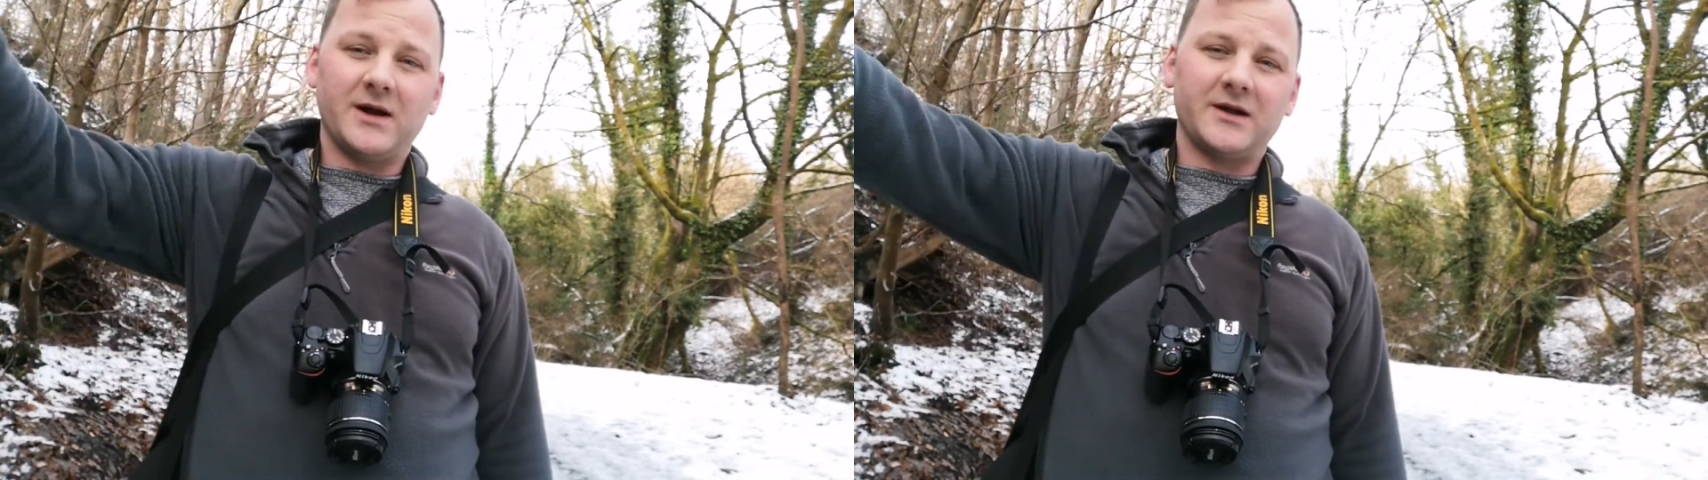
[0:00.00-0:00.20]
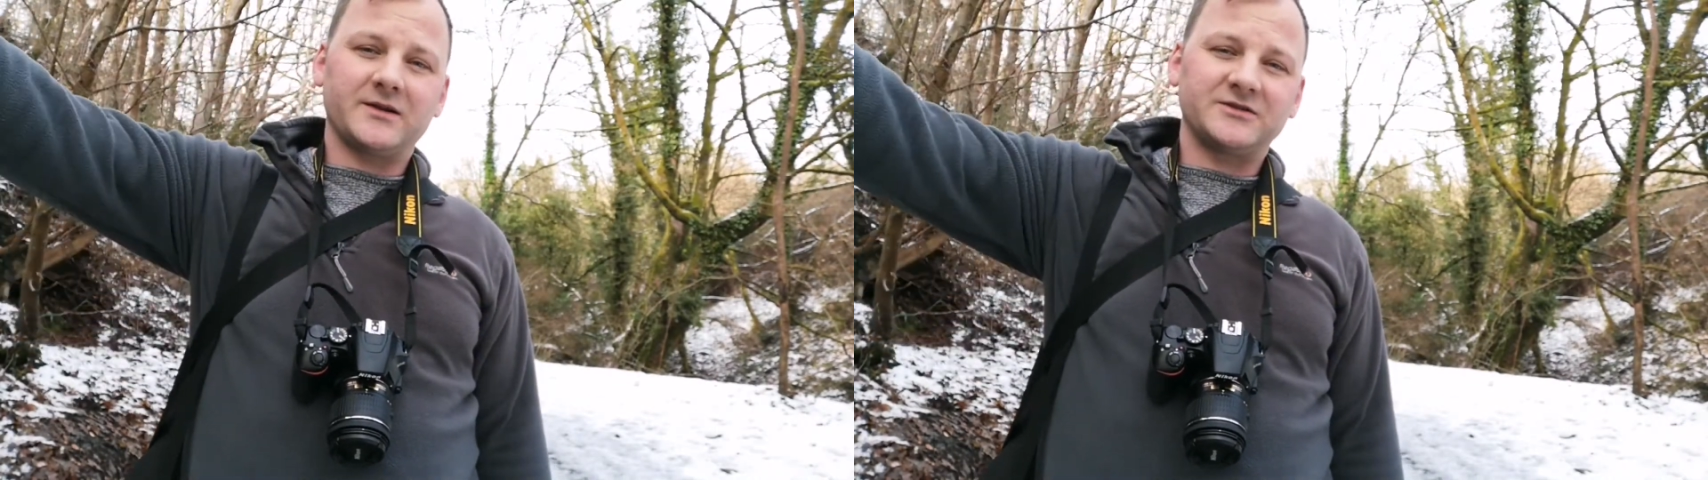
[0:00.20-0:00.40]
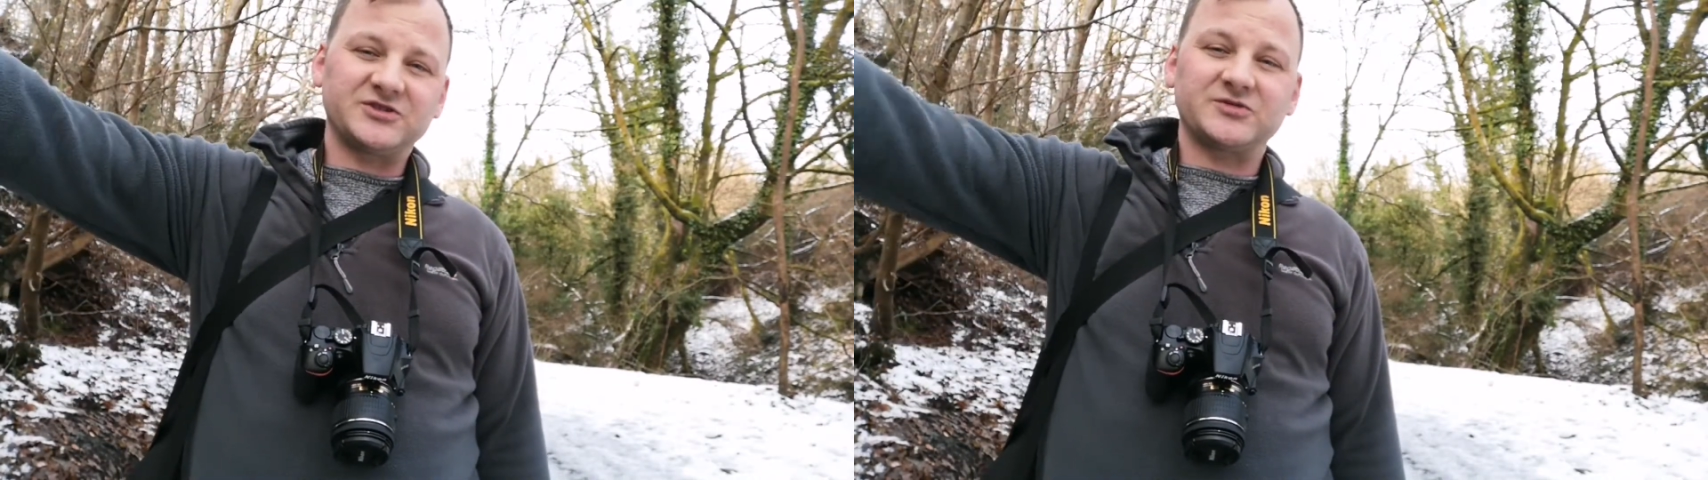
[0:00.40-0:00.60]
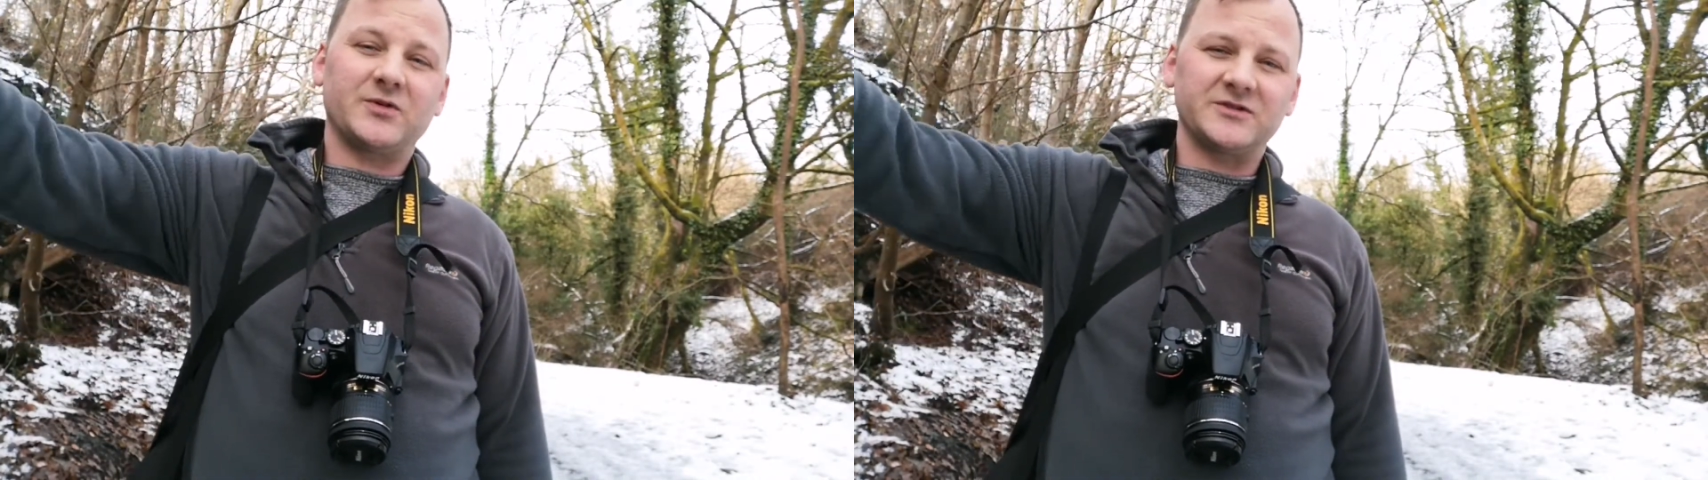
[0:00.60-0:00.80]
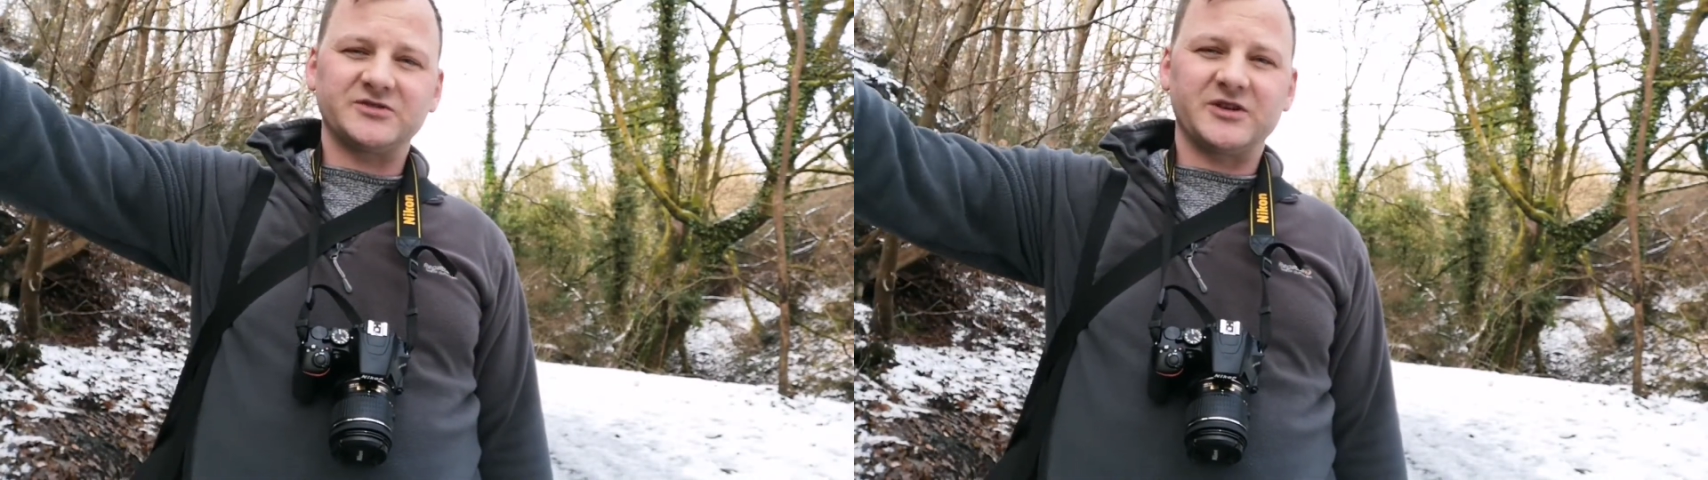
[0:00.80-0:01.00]
and
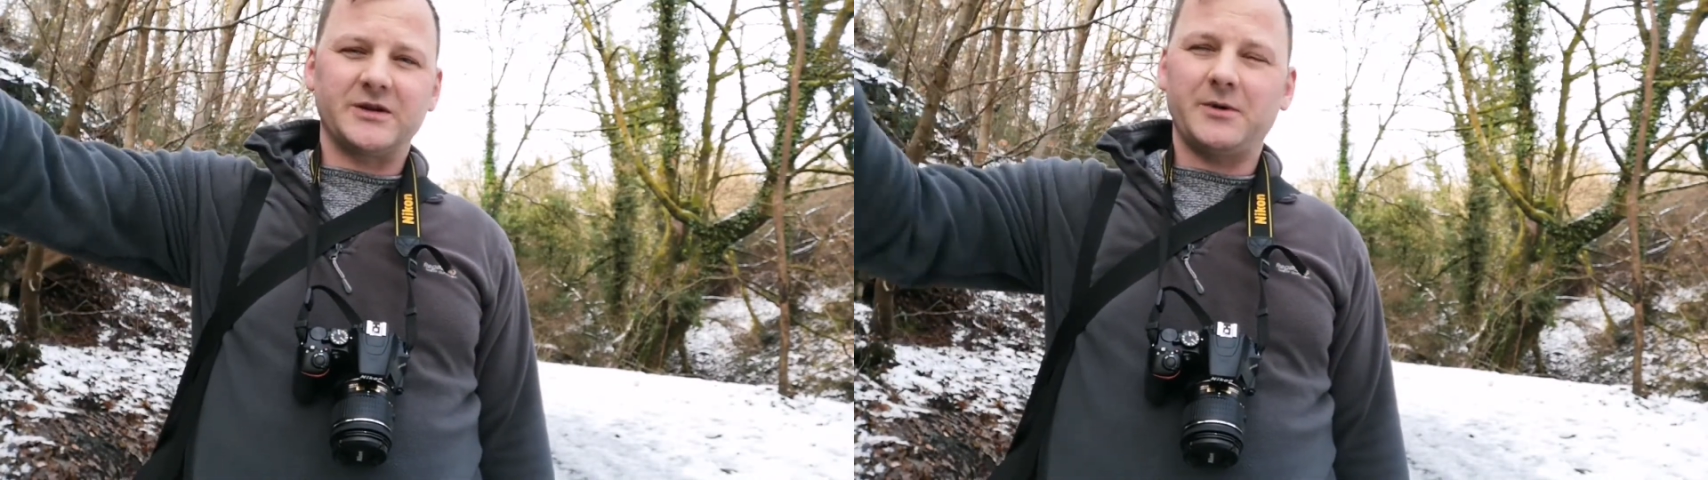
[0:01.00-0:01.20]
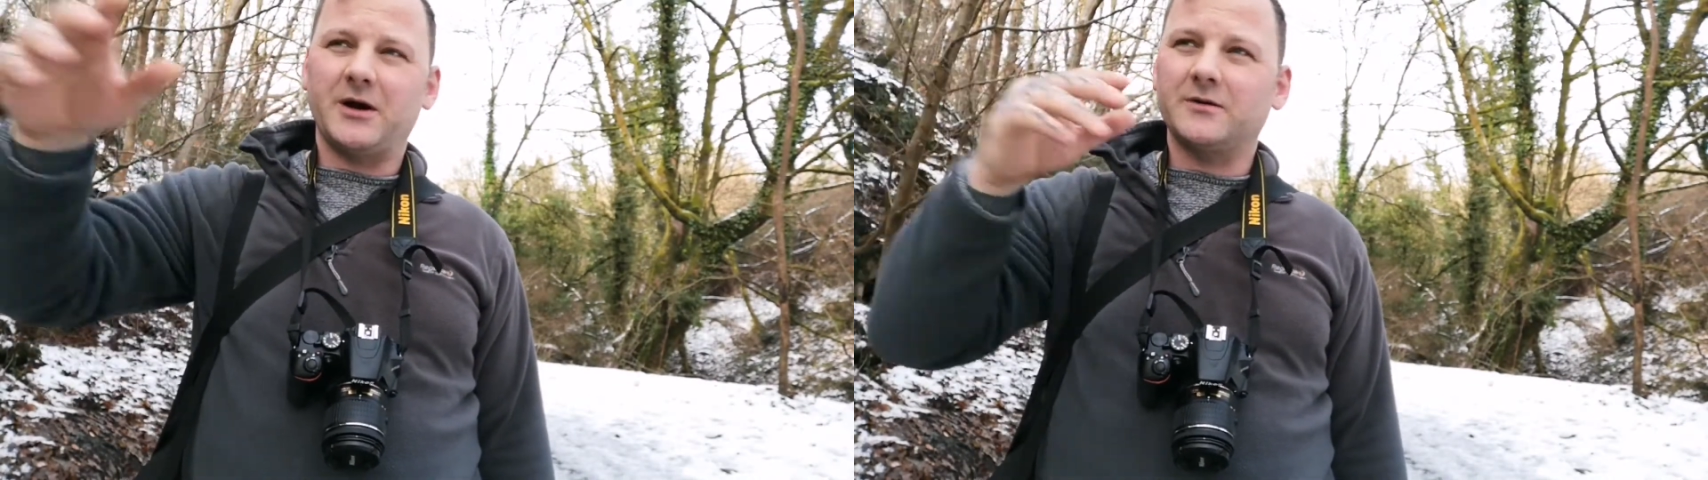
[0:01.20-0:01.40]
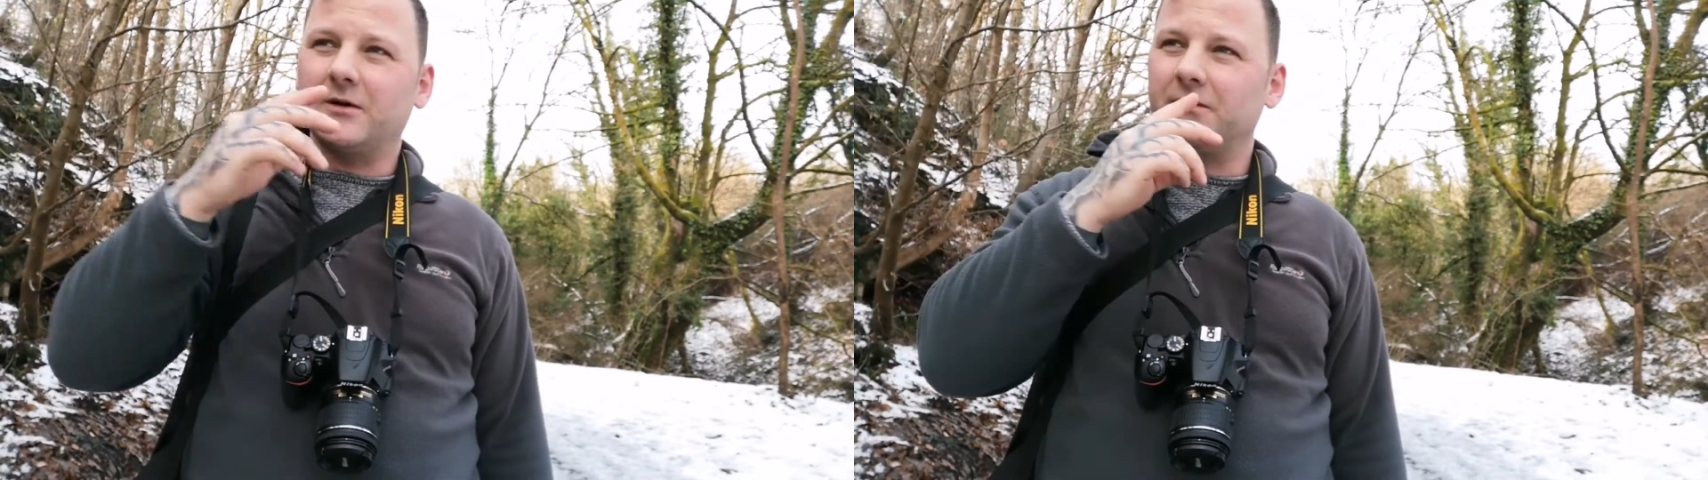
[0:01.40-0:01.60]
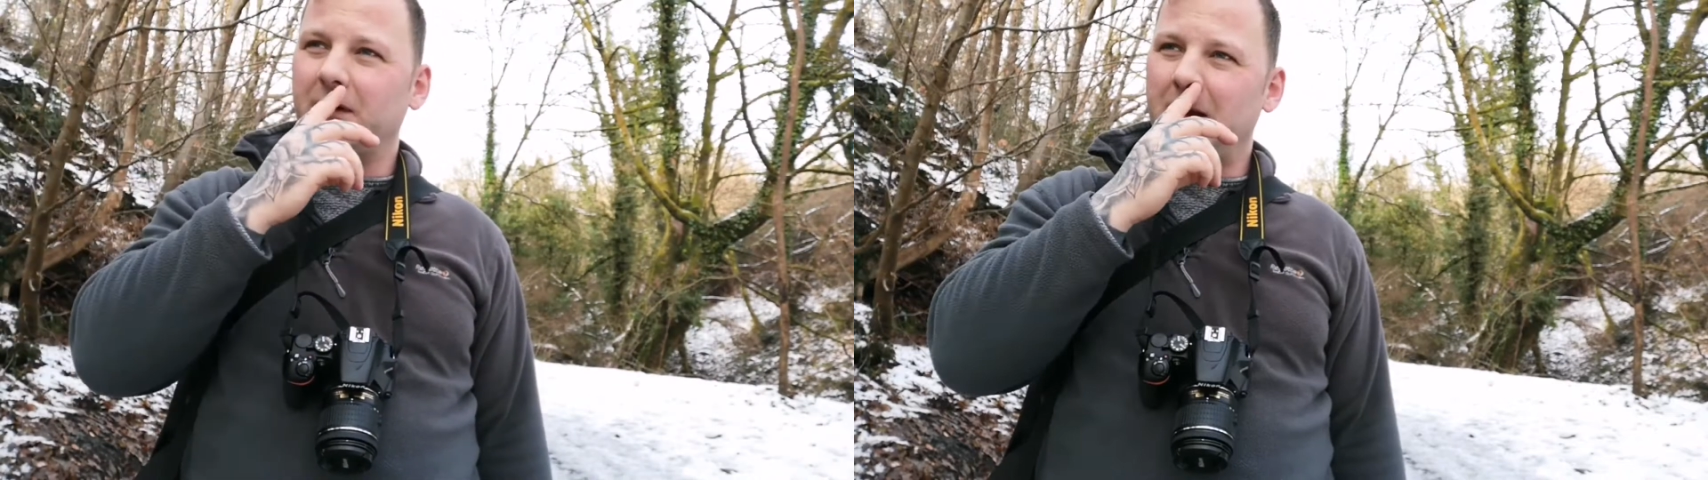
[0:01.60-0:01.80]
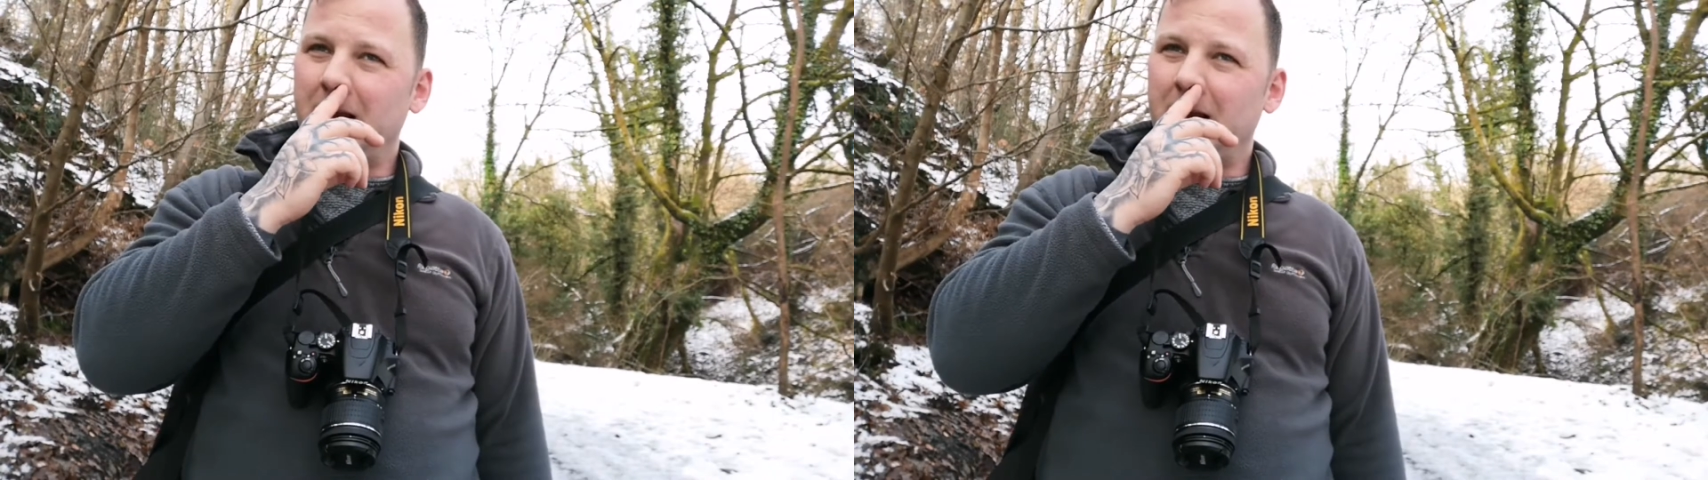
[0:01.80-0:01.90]
Swansea in the background.